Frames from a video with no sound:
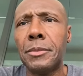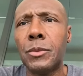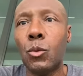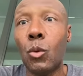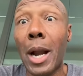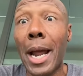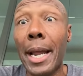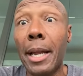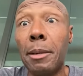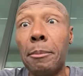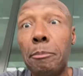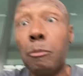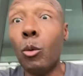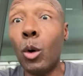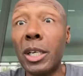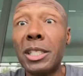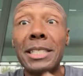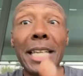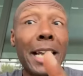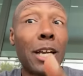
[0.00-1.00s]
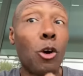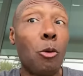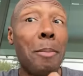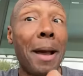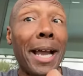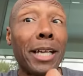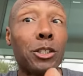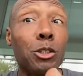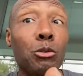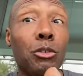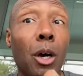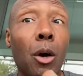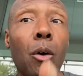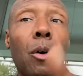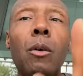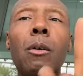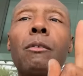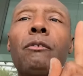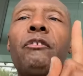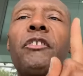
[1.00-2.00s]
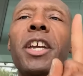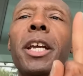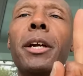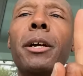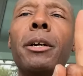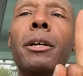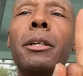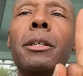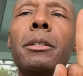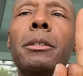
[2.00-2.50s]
Right? What does that go back to, though? Fear.